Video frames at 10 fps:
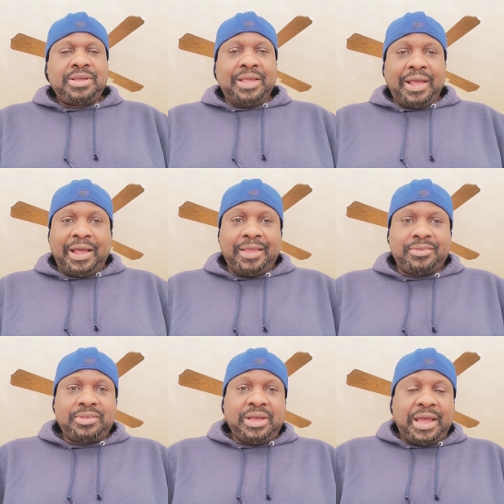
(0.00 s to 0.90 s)

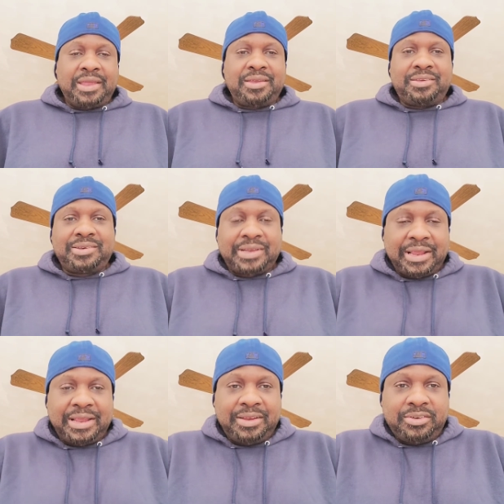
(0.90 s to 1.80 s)
Guys, I could
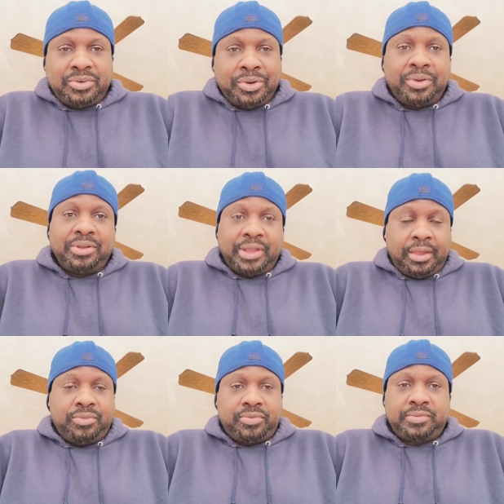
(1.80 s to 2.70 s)
change your life.